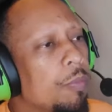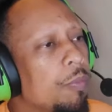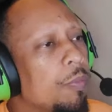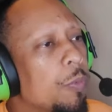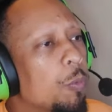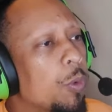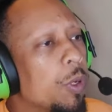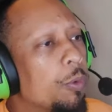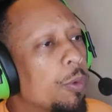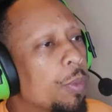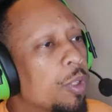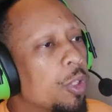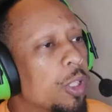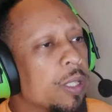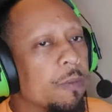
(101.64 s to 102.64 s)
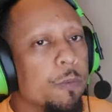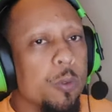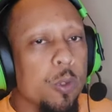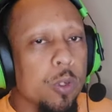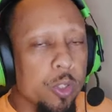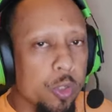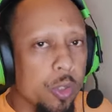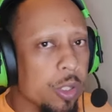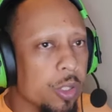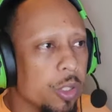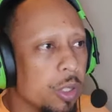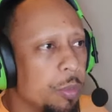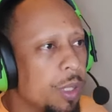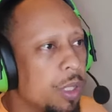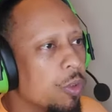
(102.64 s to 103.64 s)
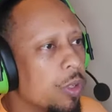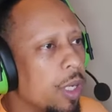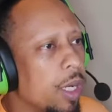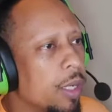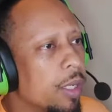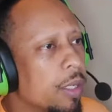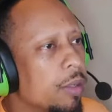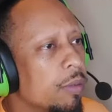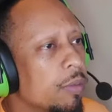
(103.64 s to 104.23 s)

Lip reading: we would be looking for a structure to be created